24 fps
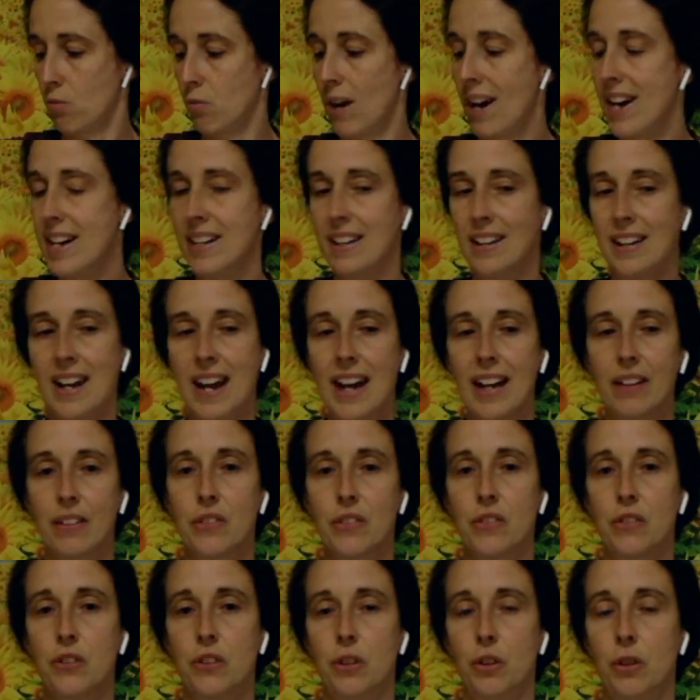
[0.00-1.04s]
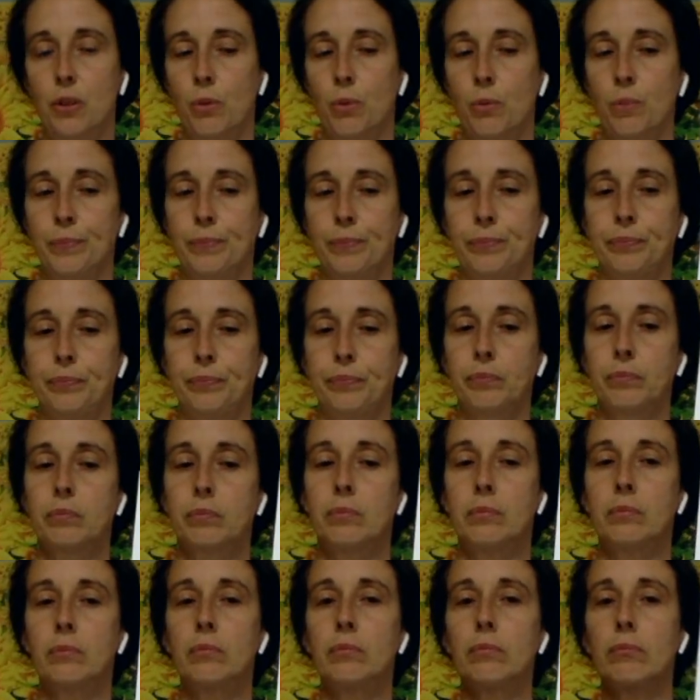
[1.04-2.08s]
right next to
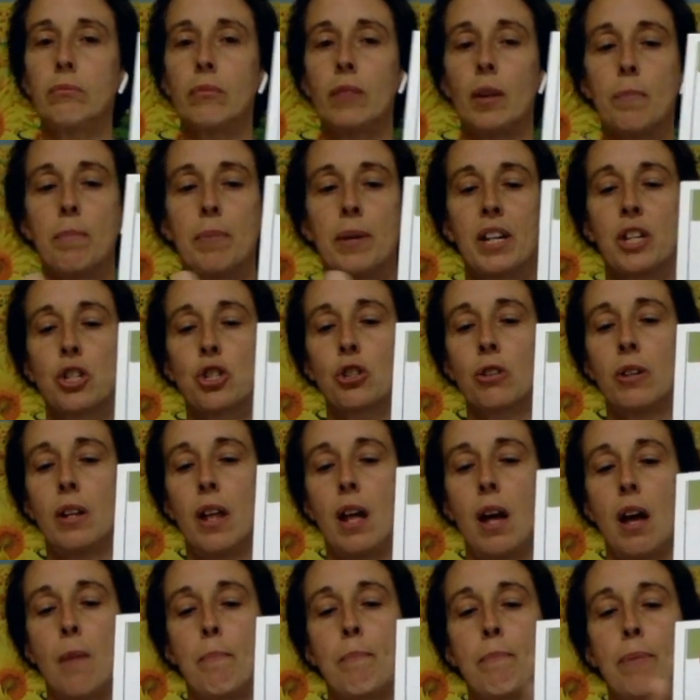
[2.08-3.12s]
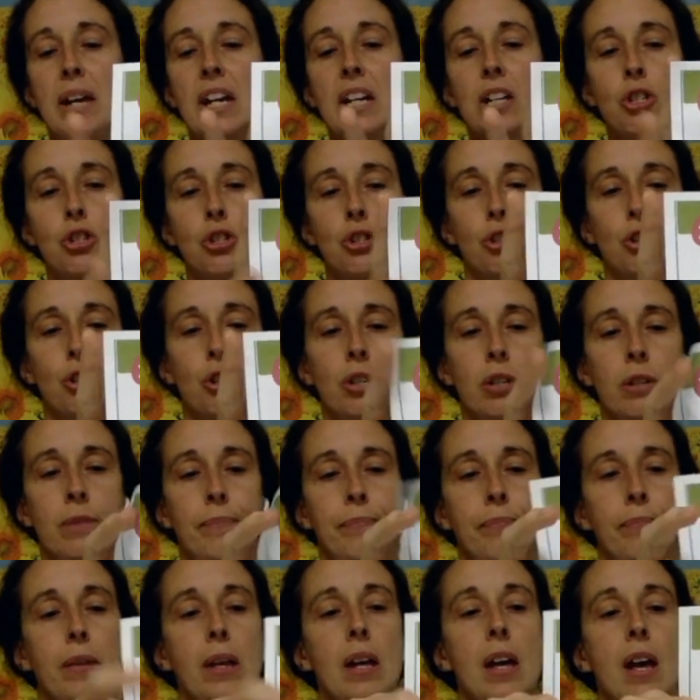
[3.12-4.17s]
picture
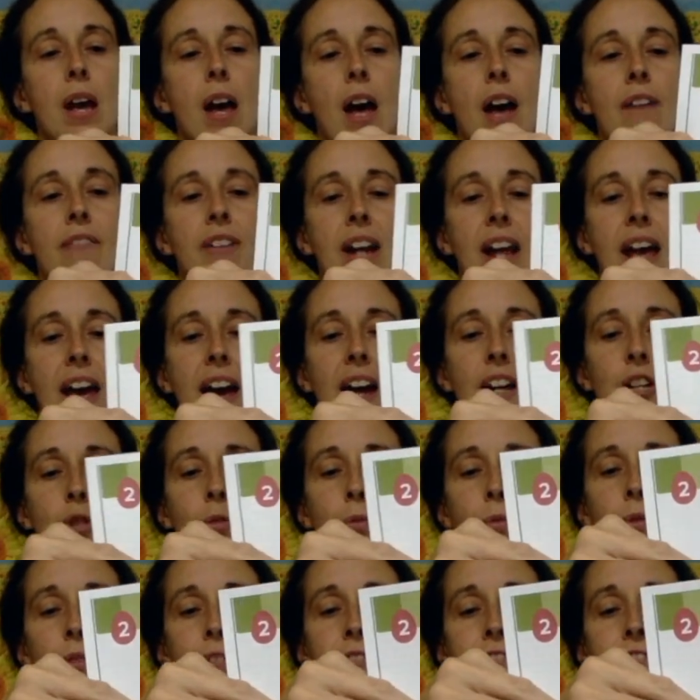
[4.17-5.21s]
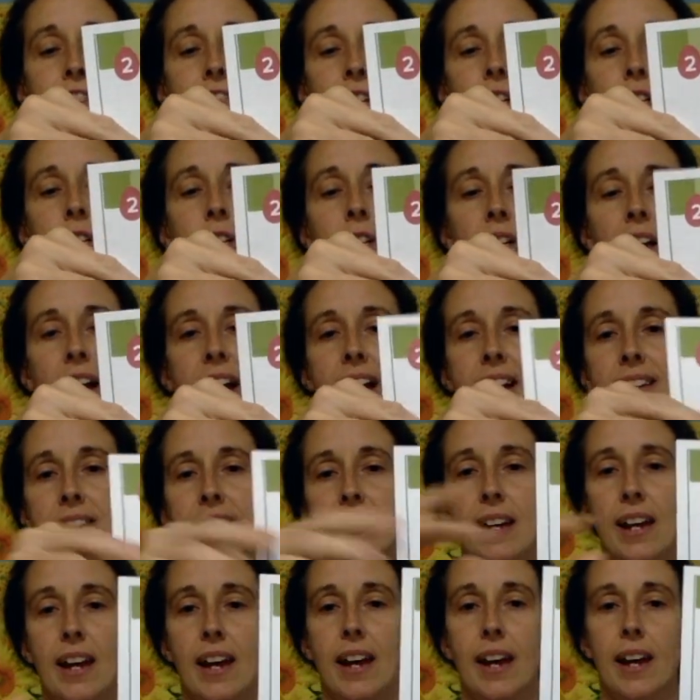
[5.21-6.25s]
of an actual fertilized
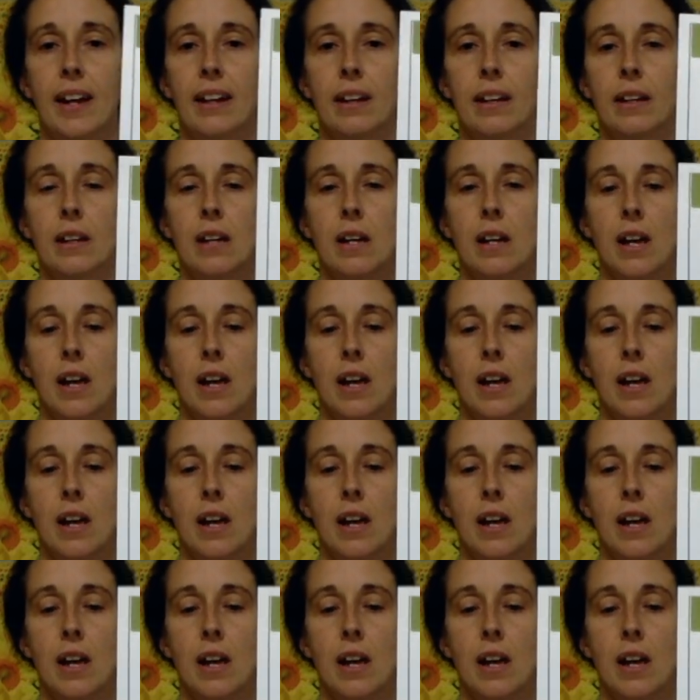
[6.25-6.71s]
egg.